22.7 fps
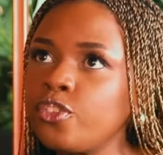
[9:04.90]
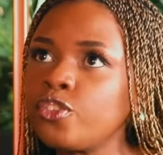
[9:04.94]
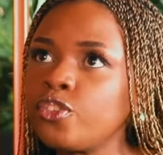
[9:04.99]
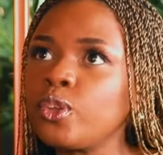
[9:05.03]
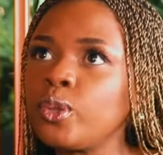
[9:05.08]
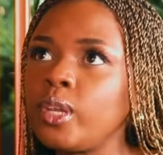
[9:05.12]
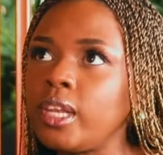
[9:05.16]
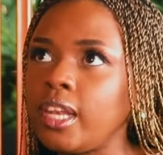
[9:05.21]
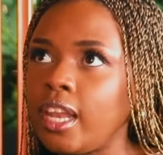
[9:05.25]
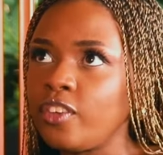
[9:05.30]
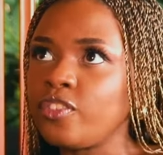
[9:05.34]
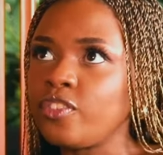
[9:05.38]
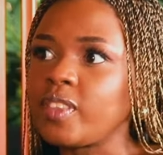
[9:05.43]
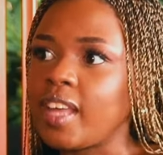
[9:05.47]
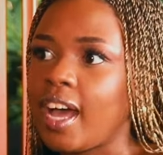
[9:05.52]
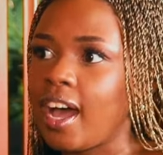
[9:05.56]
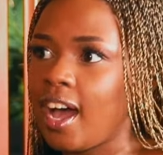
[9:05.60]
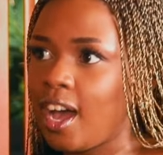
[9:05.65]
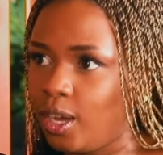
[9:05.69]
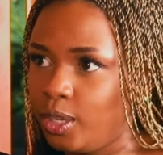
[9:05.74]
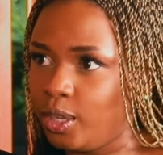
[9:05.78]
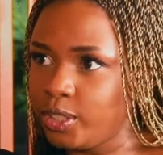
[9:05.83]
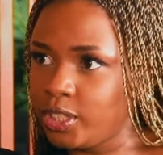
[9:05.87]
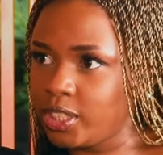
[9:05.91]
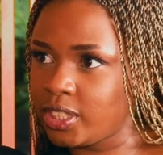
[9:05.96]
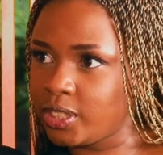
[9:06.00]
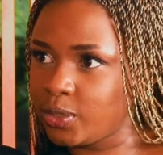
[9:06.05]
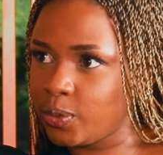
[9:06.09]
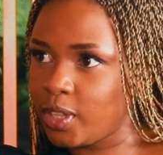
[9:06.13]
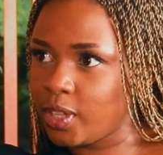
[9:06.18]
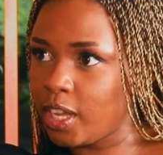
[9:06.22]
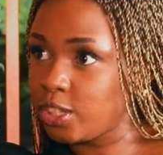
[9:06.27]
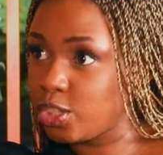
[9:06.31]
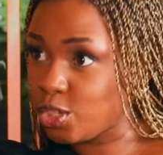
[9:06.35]
If you left the house
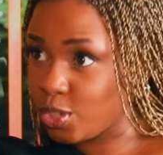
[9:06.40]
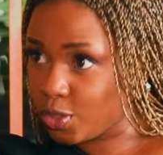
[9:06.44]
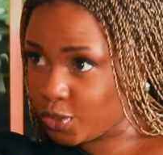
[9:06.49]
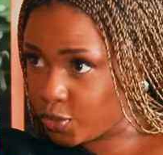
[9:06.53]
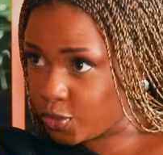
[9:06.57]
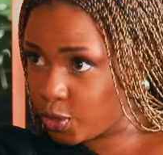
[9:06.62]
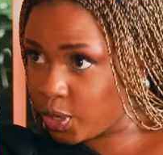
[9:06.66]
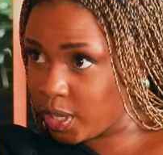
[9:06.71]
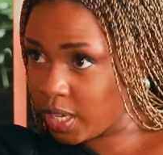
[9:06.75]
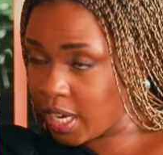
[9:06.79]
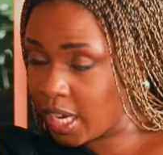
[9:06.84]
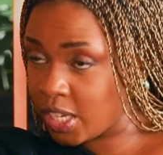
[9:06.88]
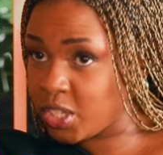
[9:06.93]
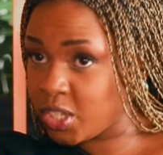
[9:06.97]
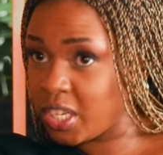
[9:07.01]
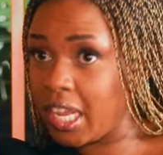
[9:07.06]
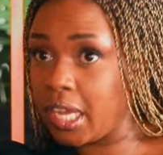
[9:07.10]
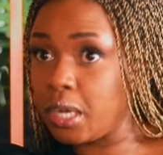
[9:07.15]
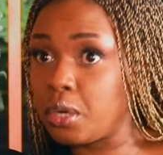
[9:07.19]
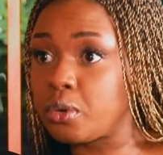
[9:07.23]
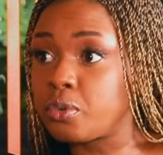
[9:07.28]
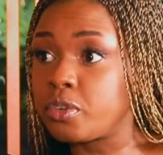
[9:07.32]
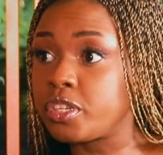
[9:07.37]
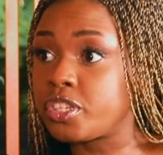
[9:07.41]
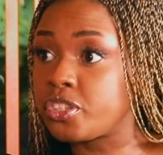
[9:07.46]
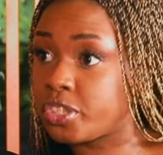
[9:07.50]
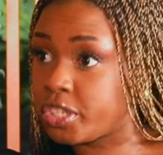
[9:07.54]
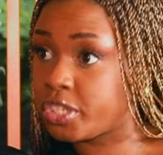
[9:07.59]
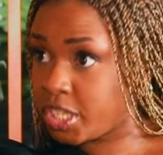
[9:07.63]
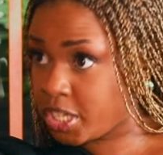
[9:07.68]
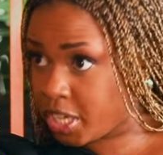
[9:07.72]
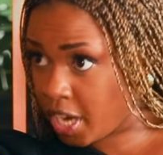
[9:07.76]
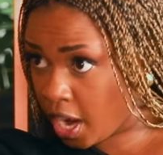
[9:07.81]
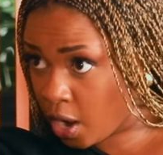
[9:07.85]
without your phone and you like
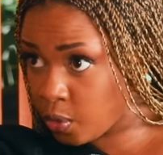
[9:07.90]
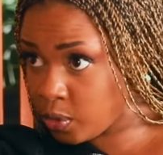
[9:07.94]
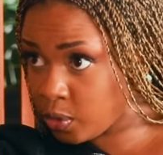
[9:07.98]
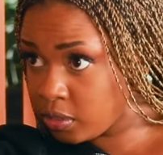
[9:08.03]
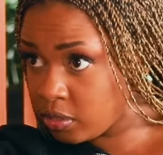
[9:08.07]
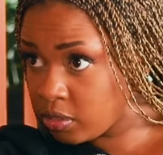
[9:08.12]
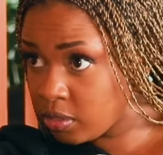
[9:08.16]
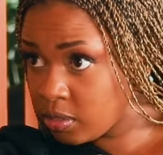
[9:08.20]
reached town.